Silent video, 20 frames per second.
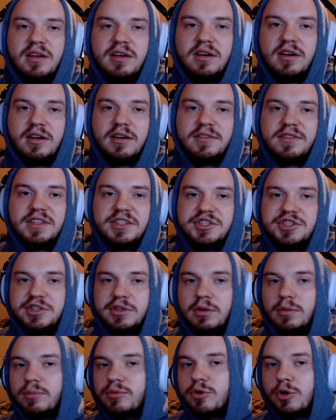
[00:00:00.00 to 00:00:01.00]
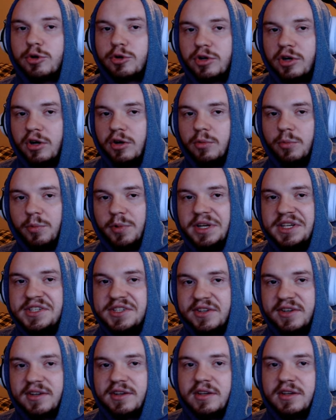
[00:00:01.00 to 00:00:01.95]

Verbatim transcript: uh, the general protocol risk,